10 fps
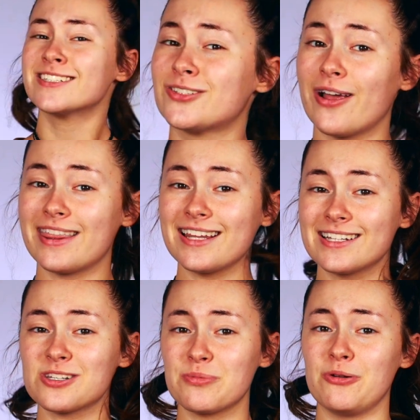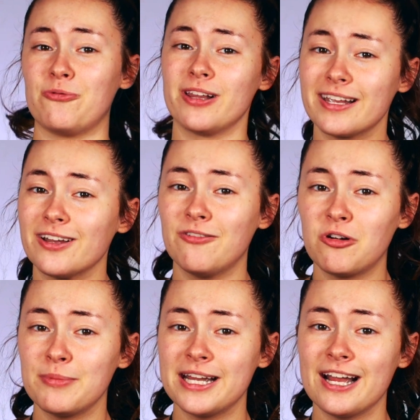So I think this will be really good
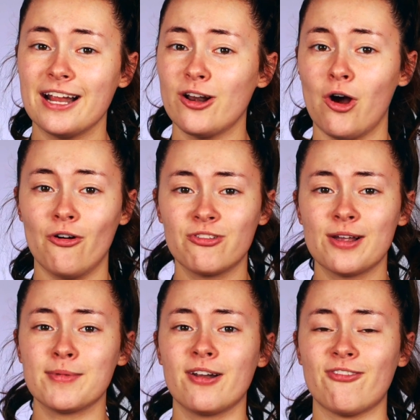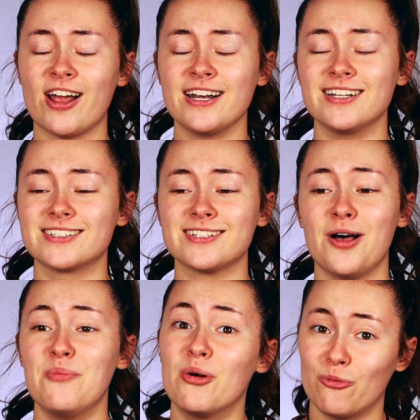for me, and hopefully I'm gonna find
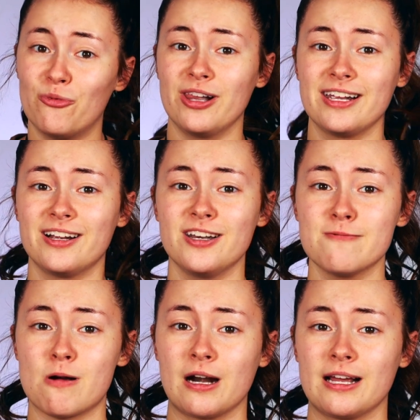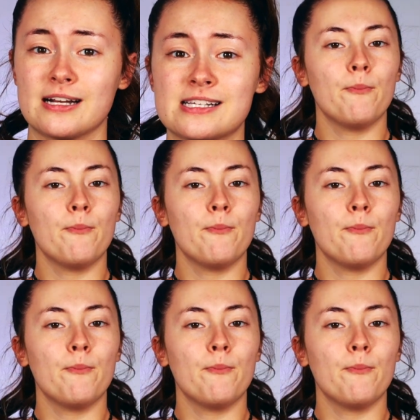some really good new products.